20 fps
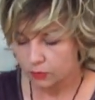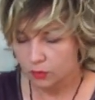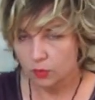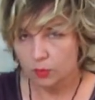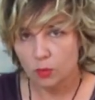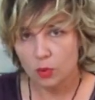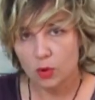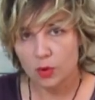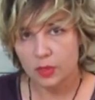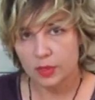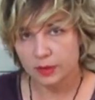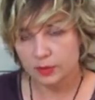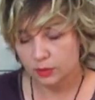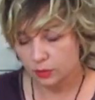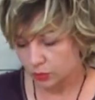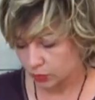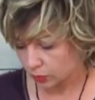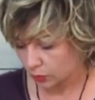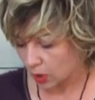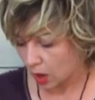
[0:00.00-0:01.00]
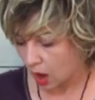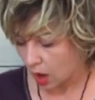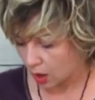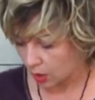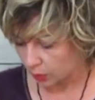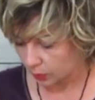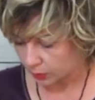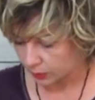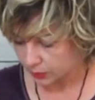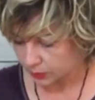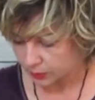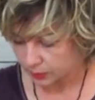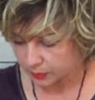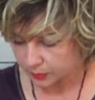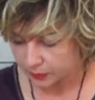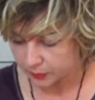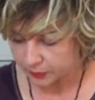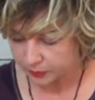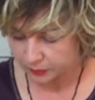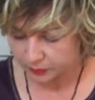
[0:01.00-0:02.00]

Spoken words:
for more than 2 hours.